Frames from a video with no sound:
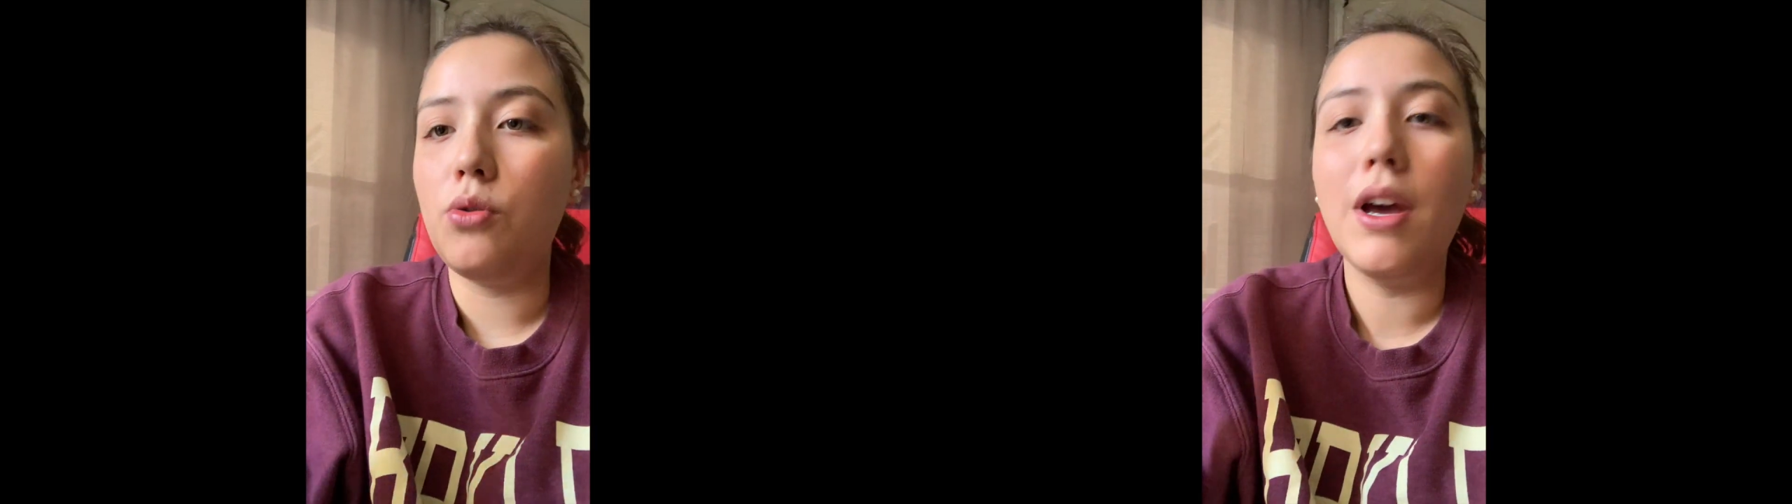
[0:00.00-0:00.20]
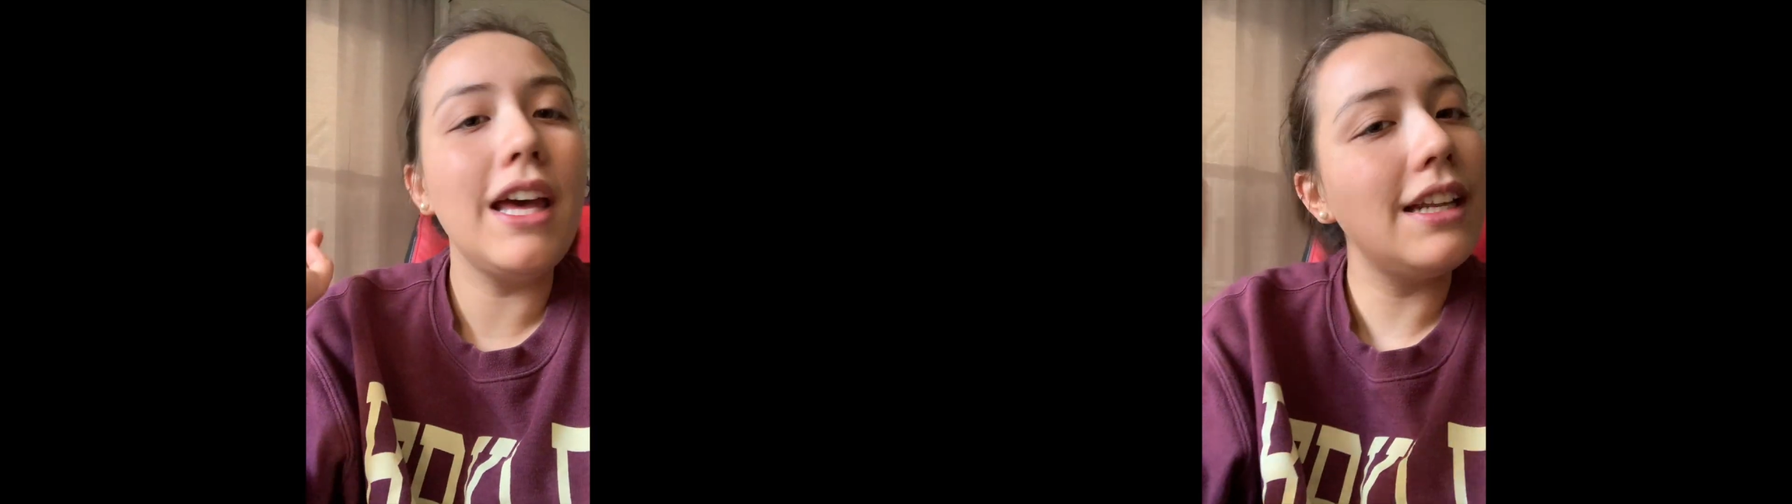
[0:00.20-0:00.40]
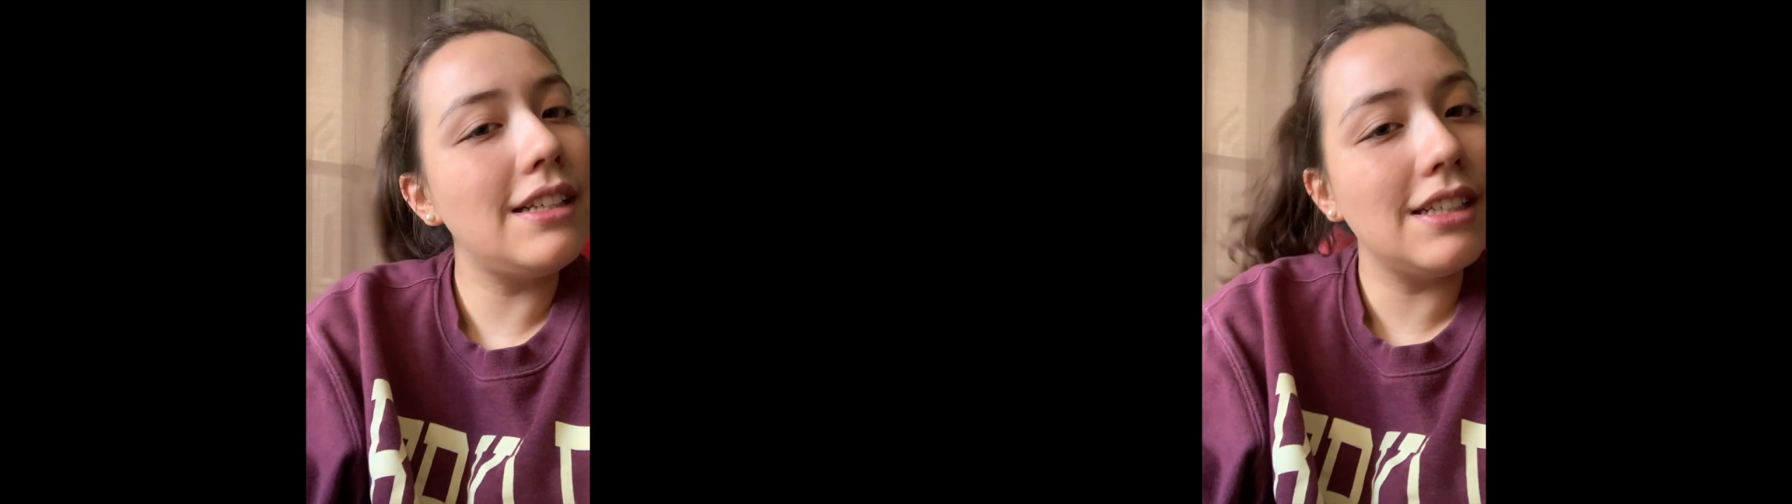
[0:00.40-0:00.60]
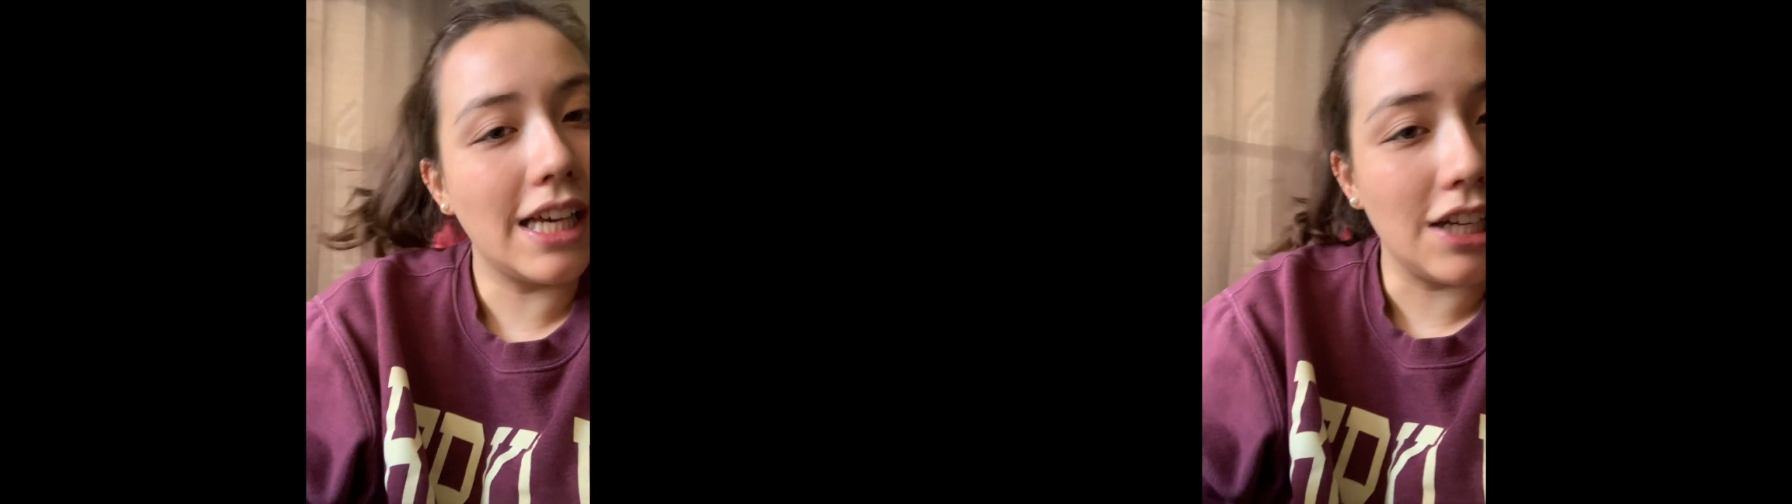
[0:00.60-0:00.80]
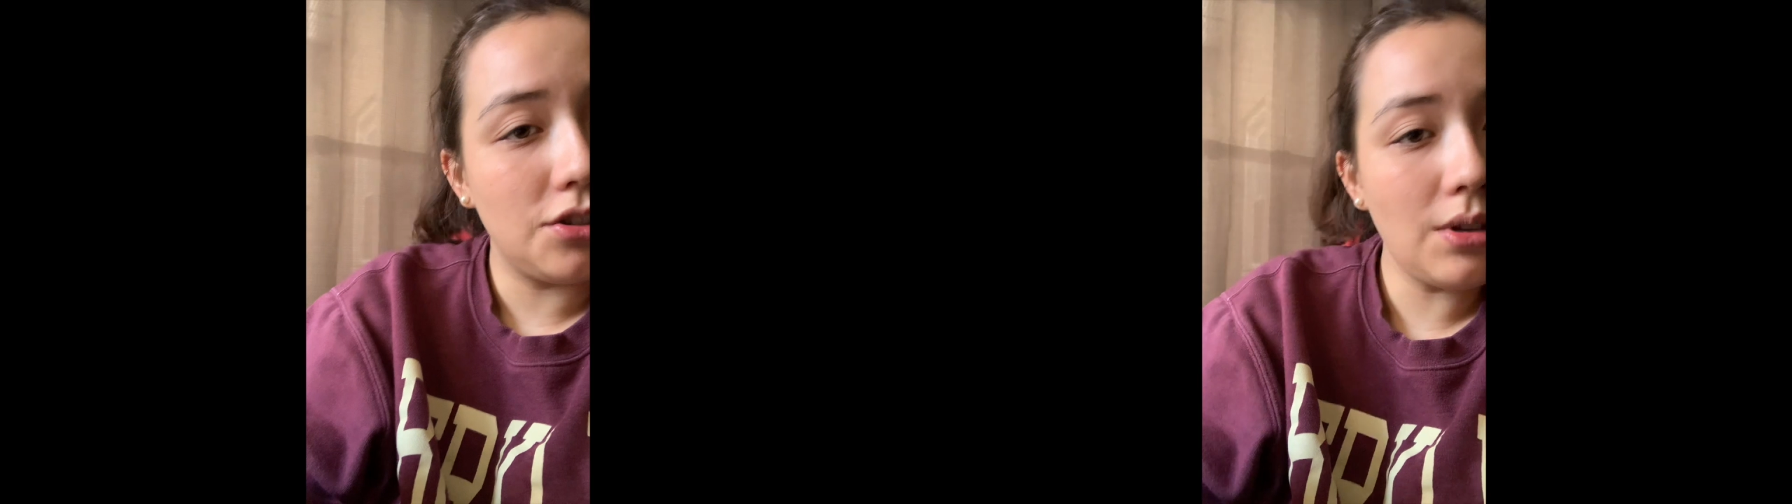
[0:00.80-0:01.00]
hit like
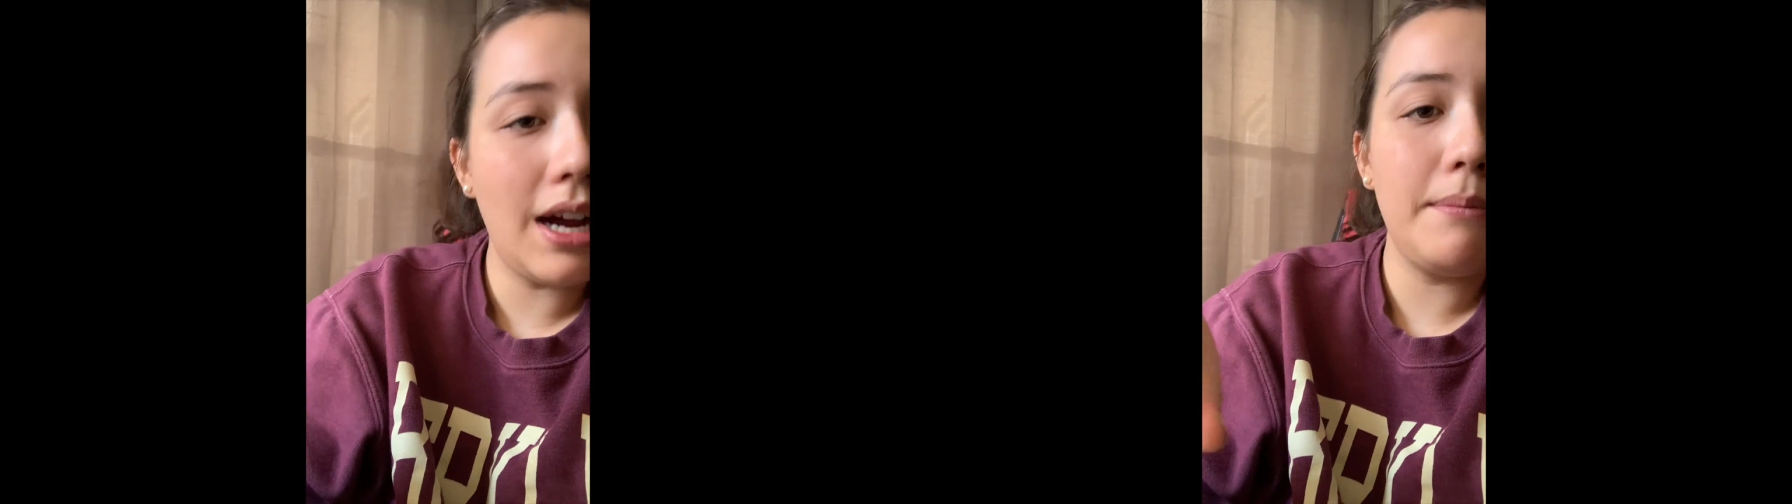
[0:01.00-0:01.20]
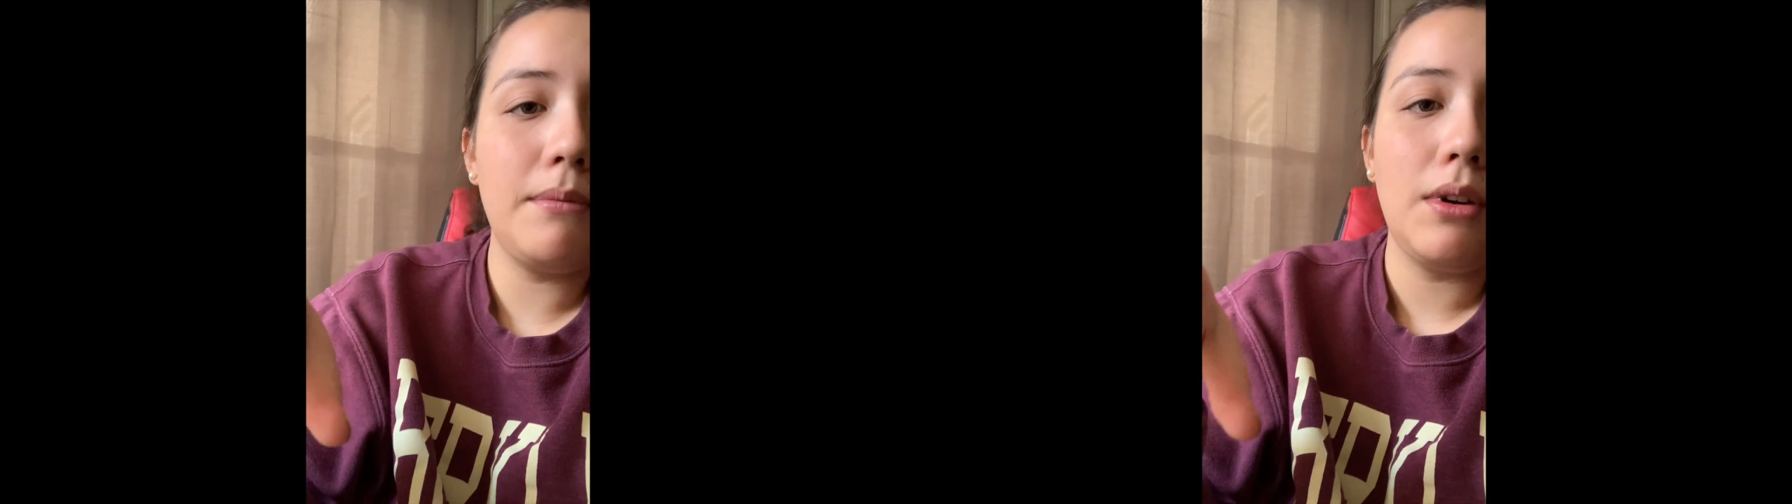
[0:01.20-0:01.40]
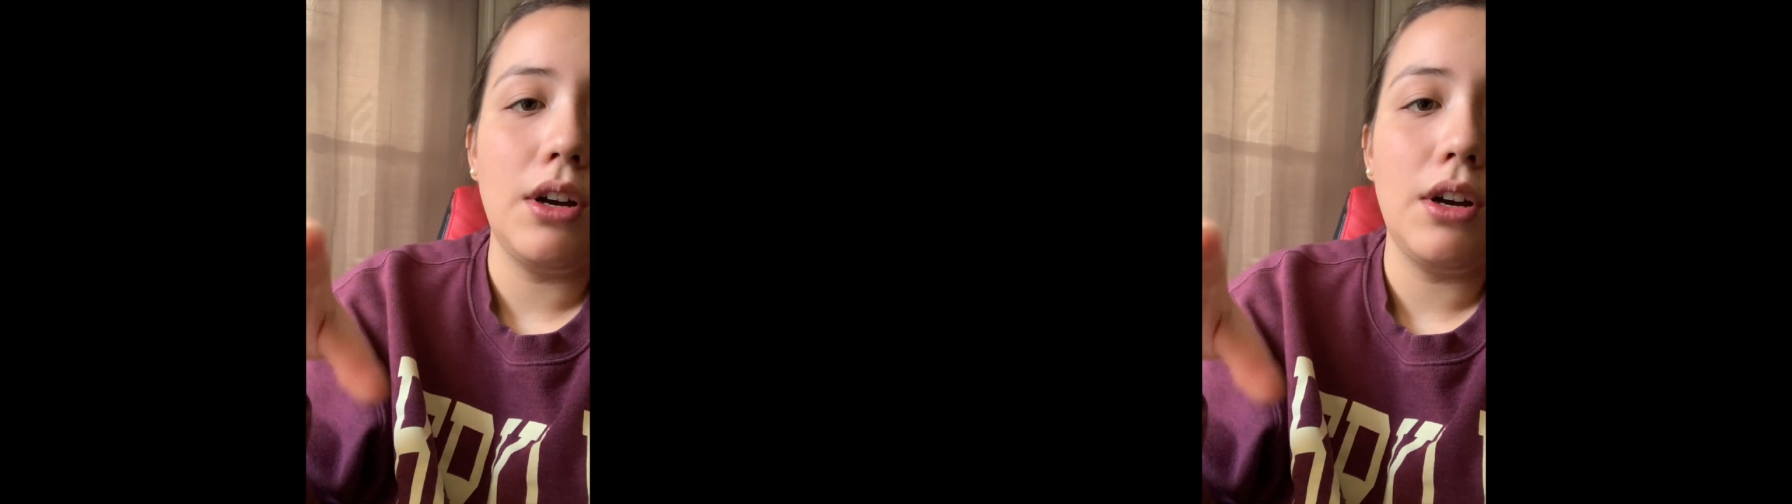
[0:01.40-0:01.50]
a drum